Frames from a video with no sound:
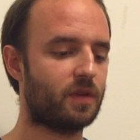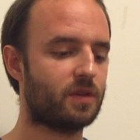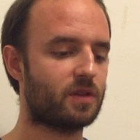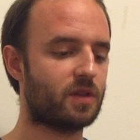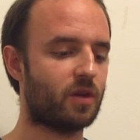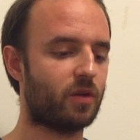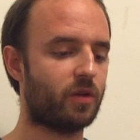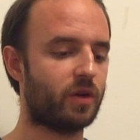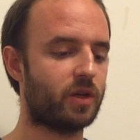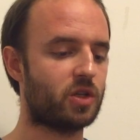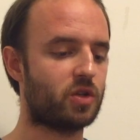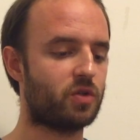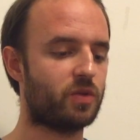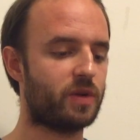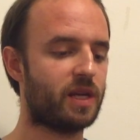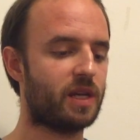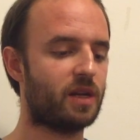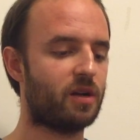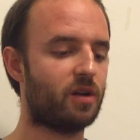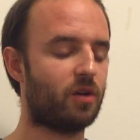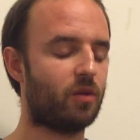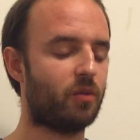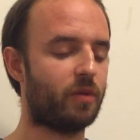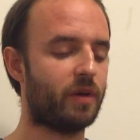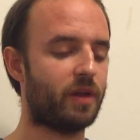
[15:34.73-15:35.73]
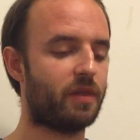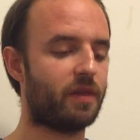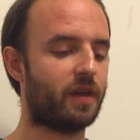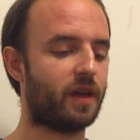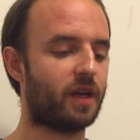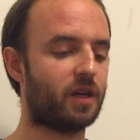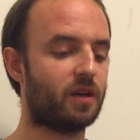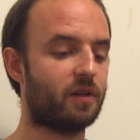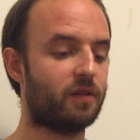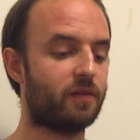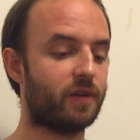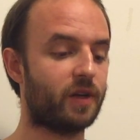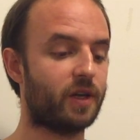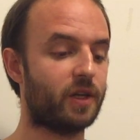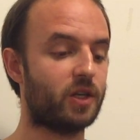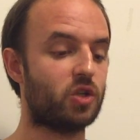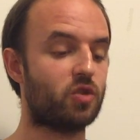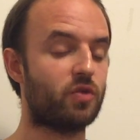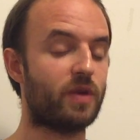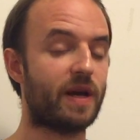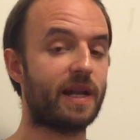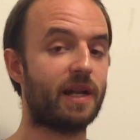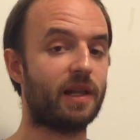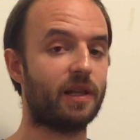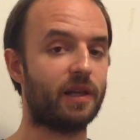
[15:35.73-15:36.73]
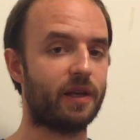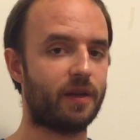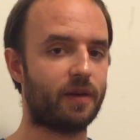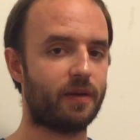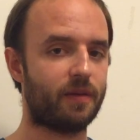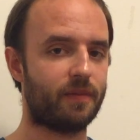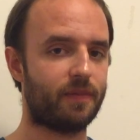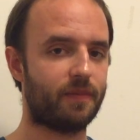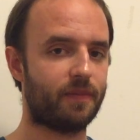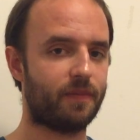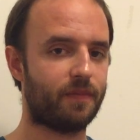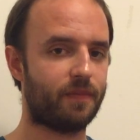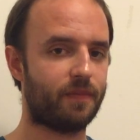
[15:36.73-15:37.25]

So adrenal, we think of adrenaline.